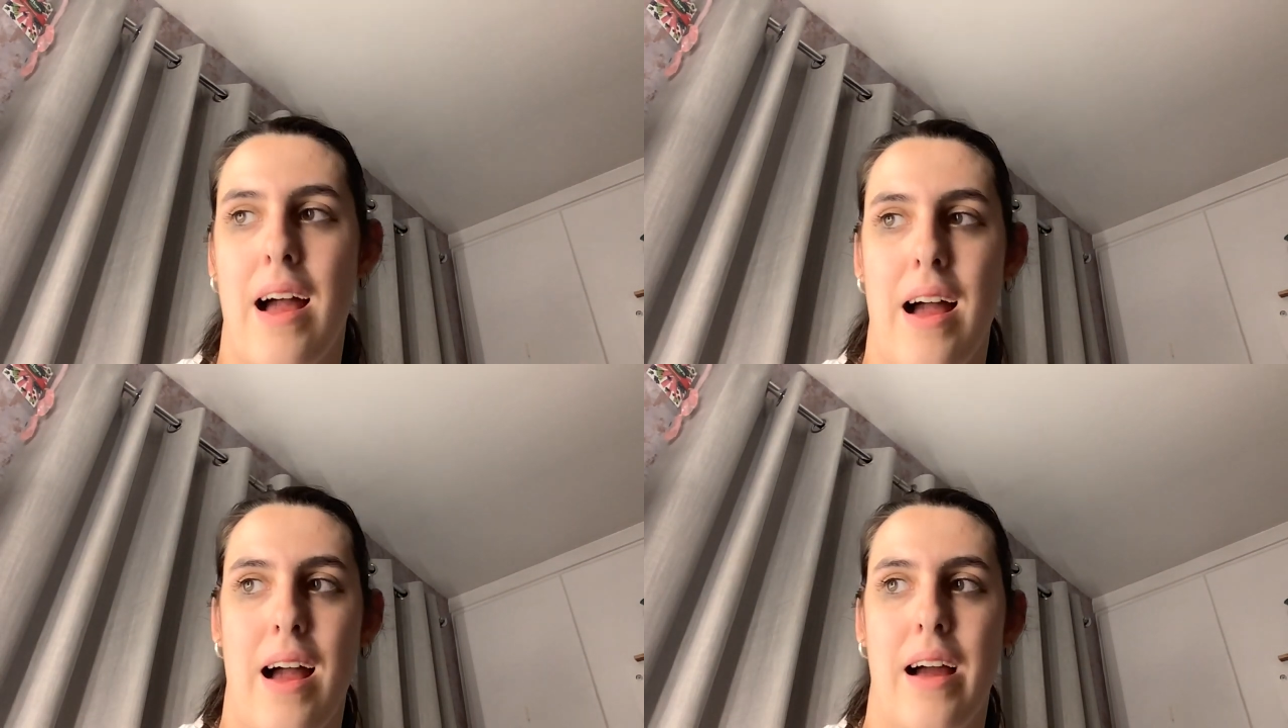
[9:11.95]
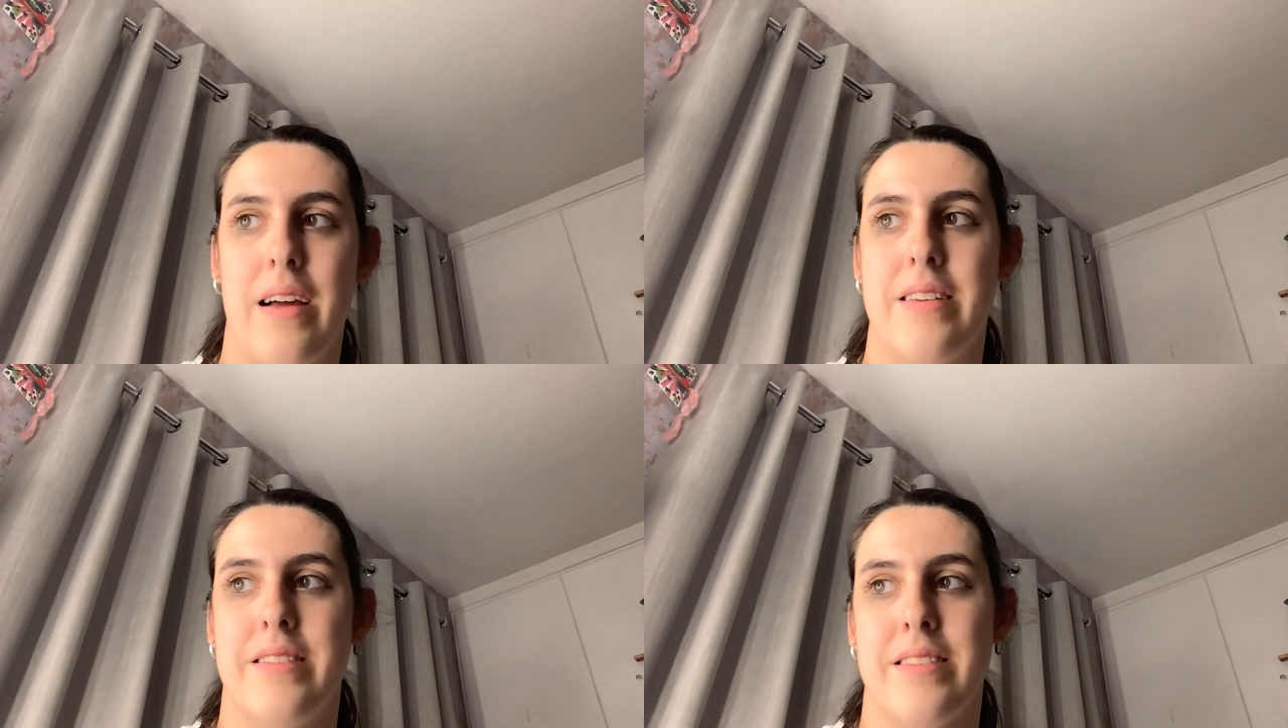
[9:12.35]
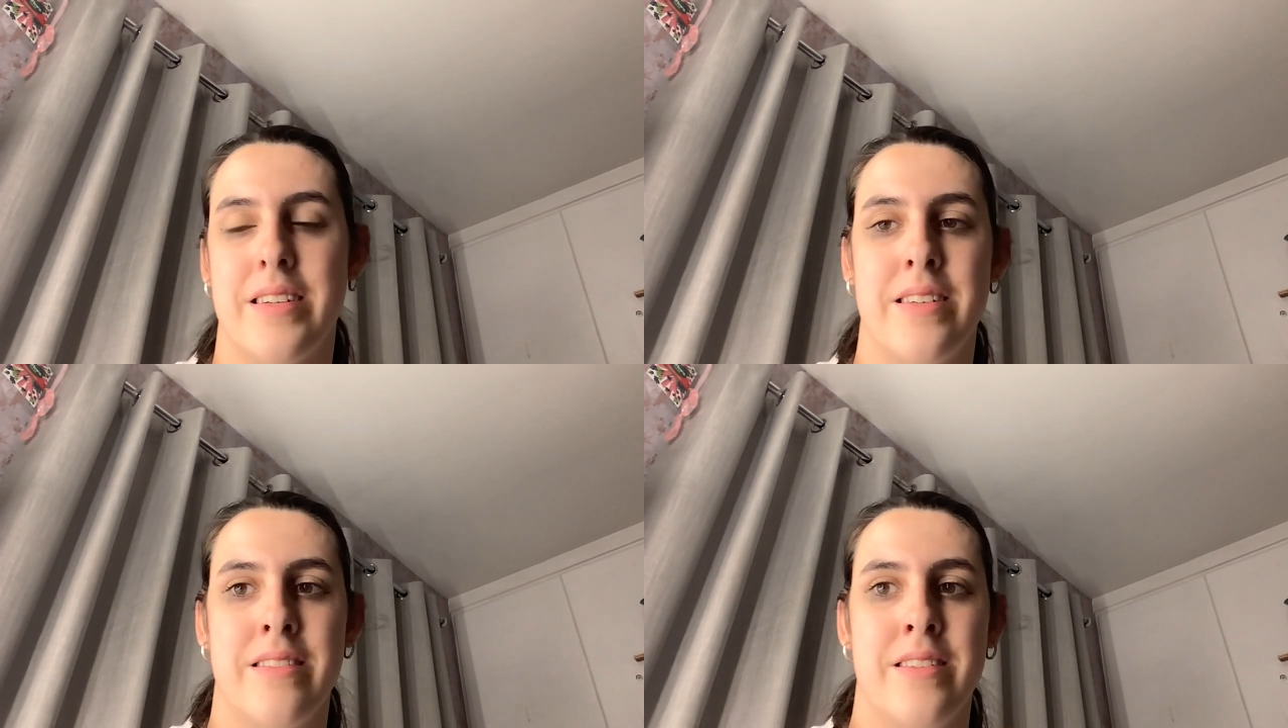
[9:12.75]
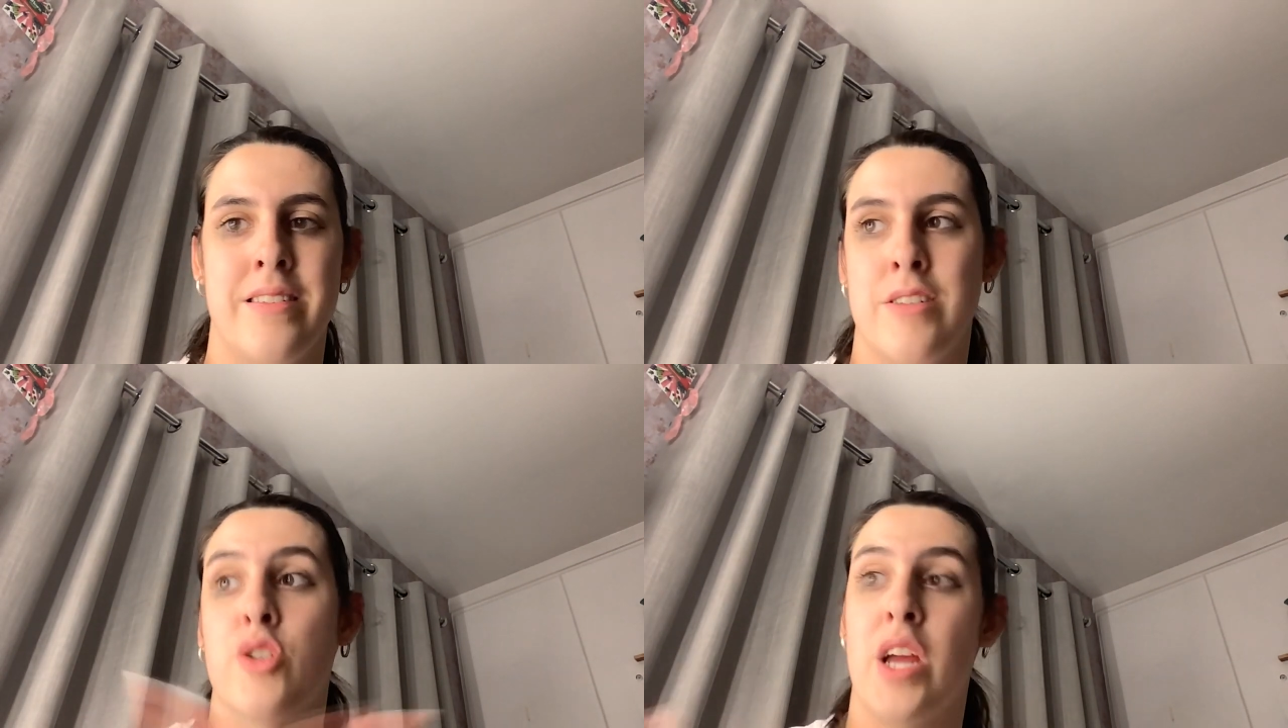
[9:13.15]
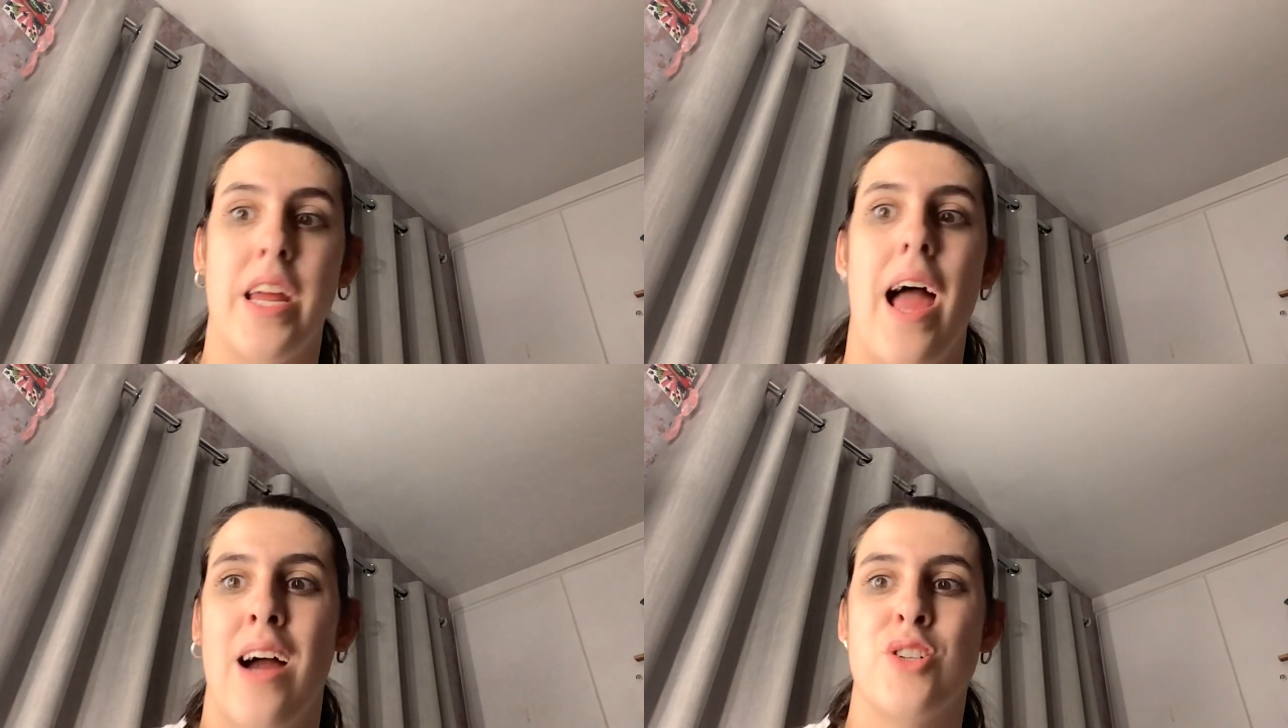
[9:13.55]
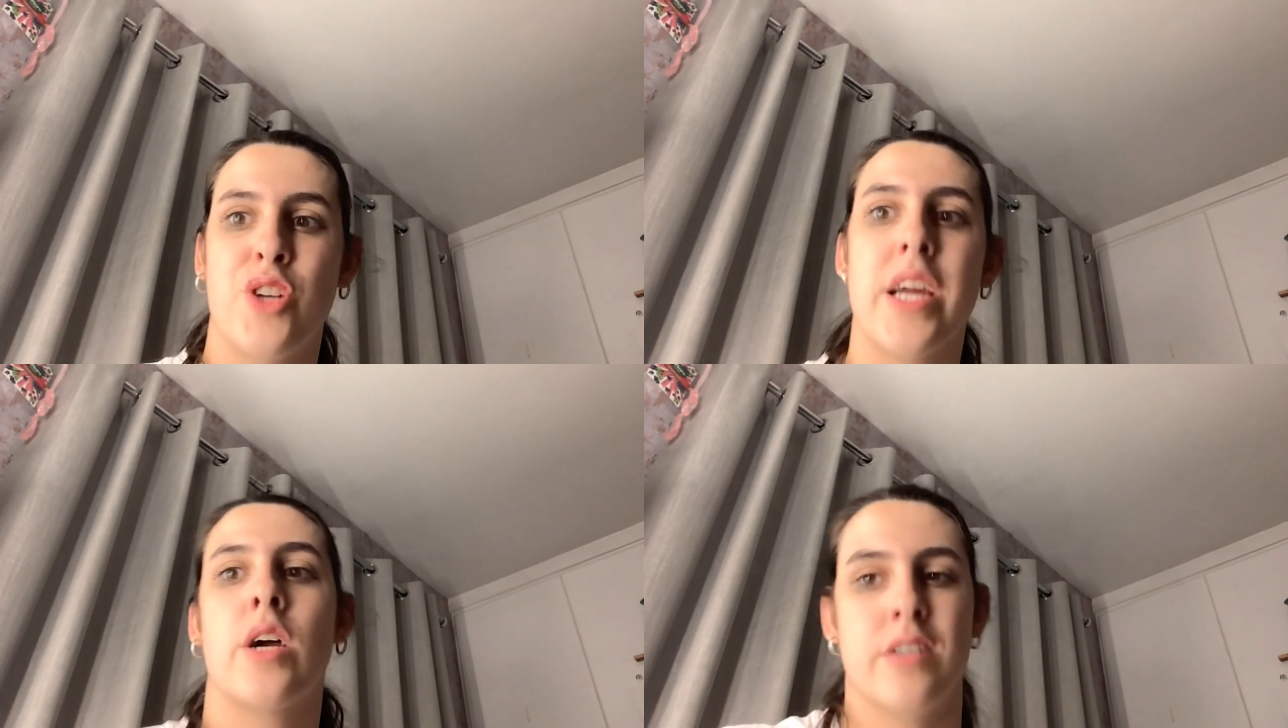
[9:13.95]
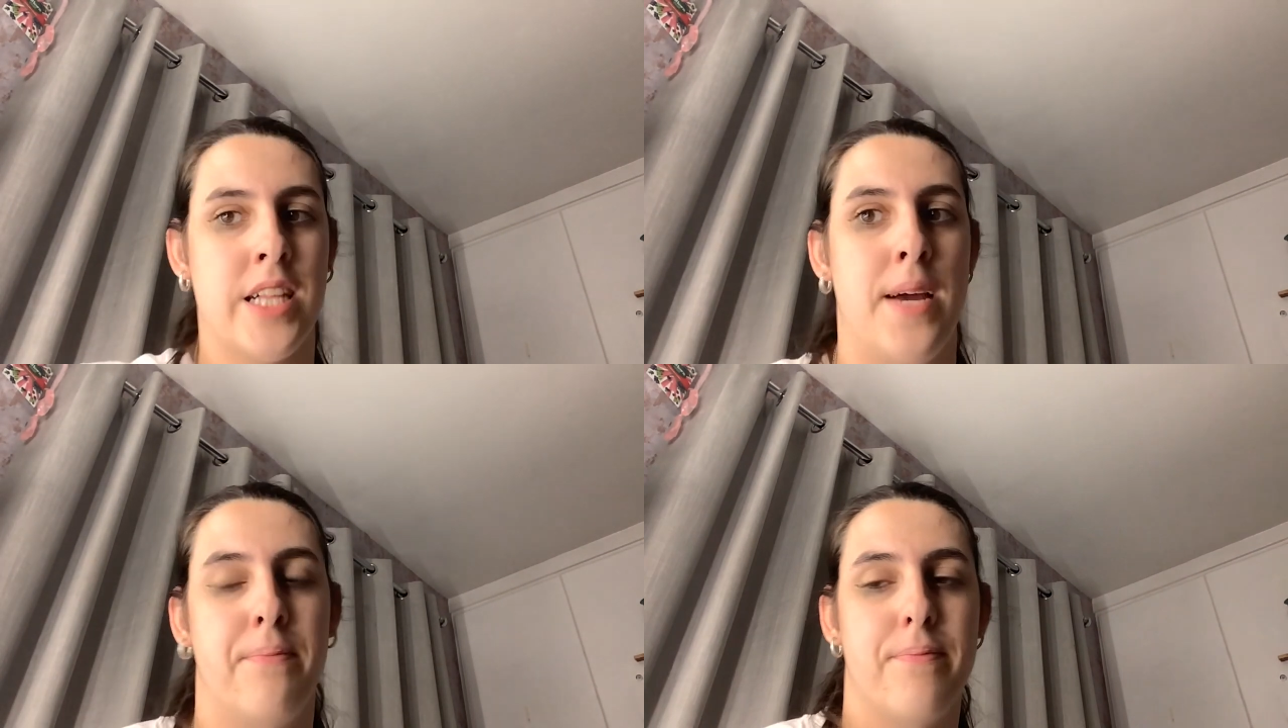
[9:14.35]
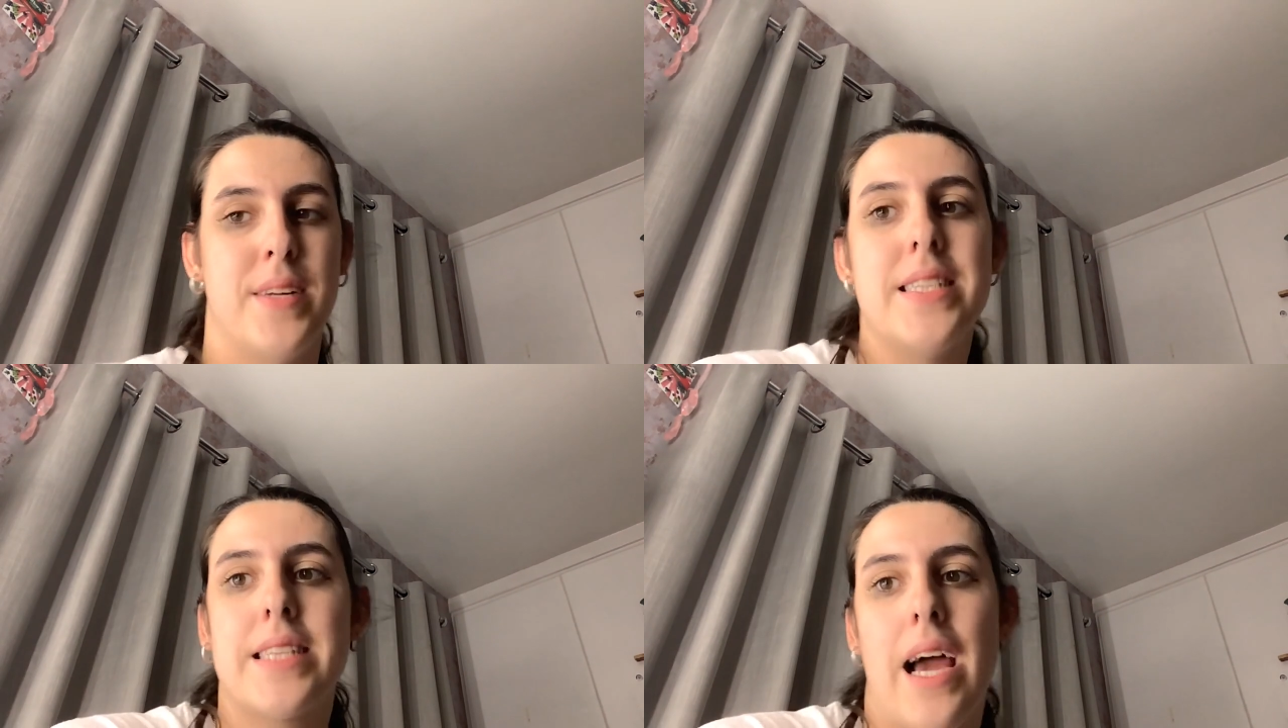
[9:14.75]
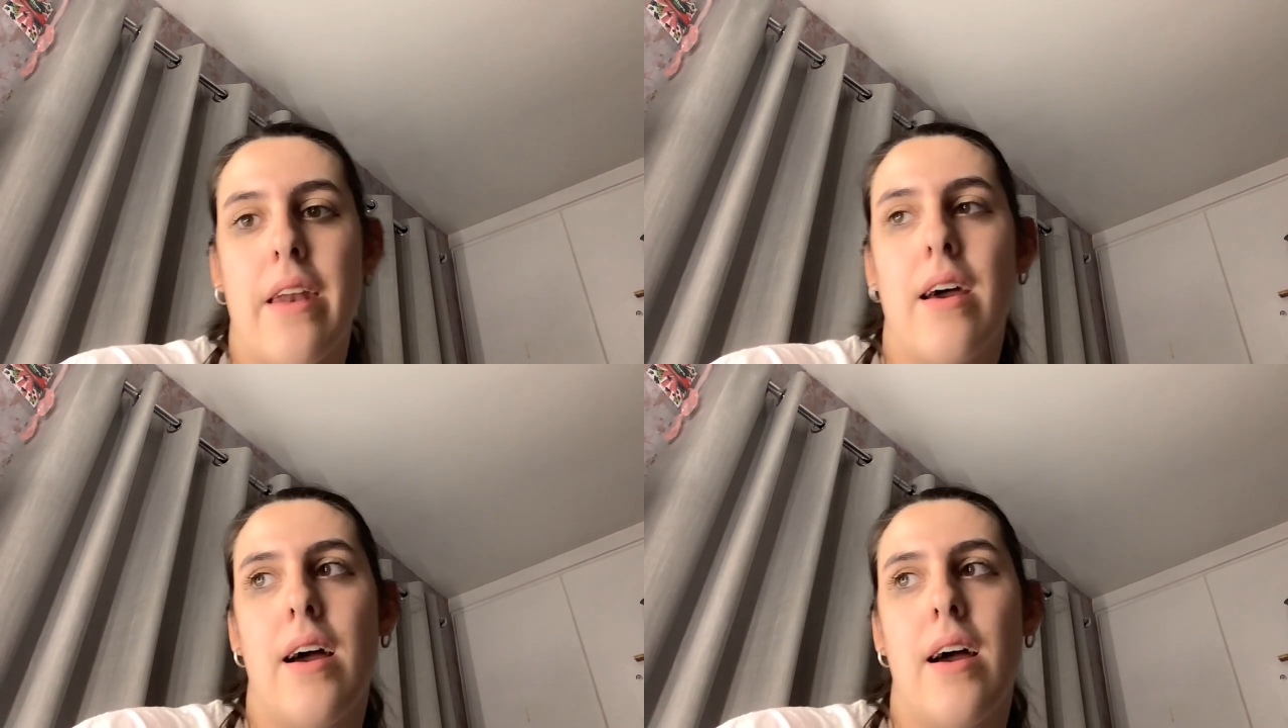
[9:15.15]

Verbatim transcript: and she yeah she kills him instead.